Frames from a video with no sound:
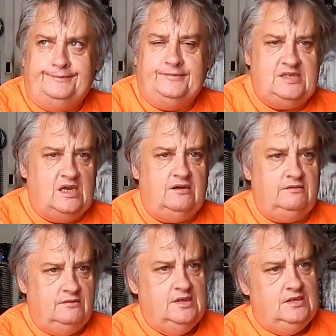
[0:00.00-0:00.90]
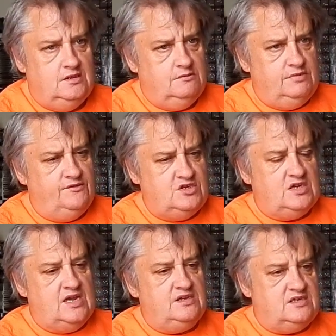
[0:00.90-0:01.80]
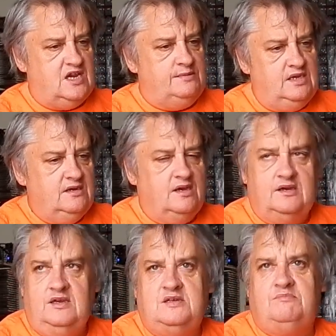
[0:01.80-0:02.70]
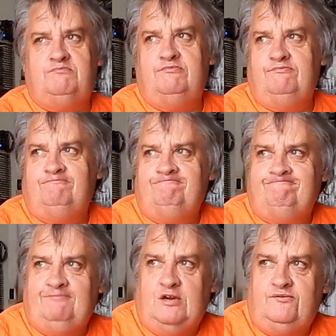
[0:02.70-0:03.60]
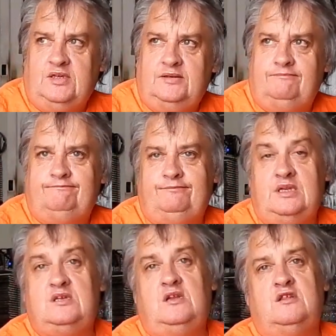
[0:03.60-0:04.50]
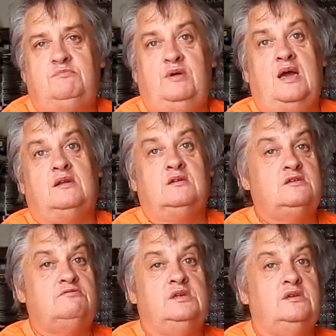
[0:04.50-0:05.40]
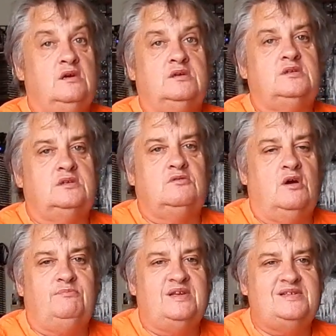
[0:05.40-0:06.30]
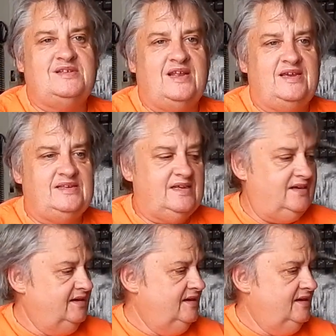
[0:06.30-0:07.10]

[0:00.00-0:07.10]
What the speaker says: So, a bit of a change coming, I guess, hopefully. But it's not bad, it's really nice, it's quite a pleasant day today.